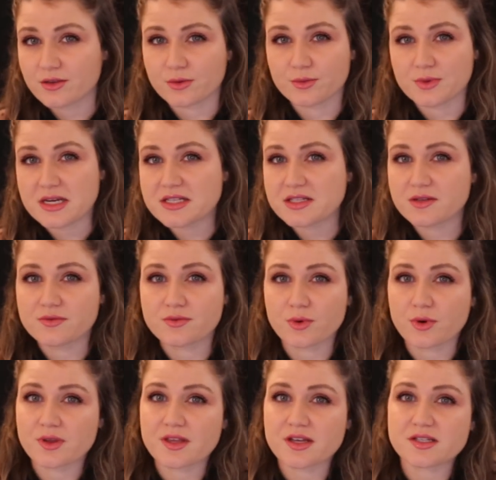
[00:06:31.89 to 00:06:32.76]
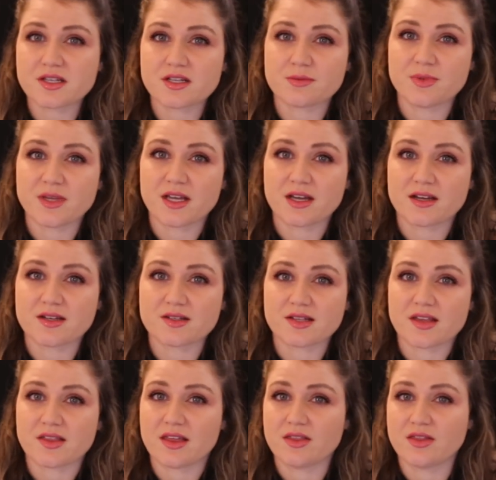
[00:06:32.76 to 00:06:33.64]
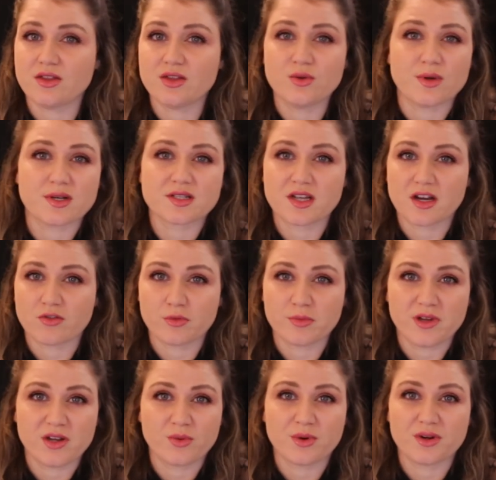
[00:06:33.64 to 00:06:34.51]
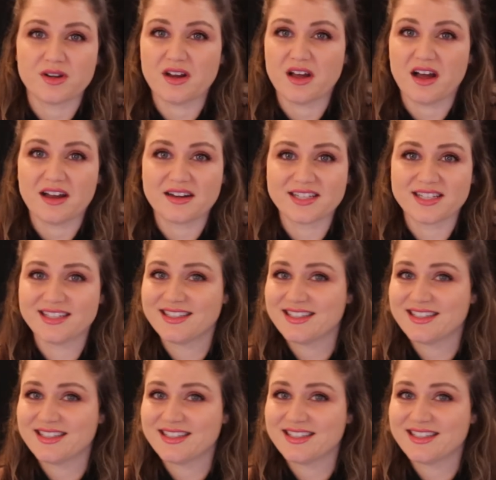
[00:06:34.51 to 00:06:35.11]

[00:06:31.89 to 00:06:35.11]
The reason for this is because I think the US government would not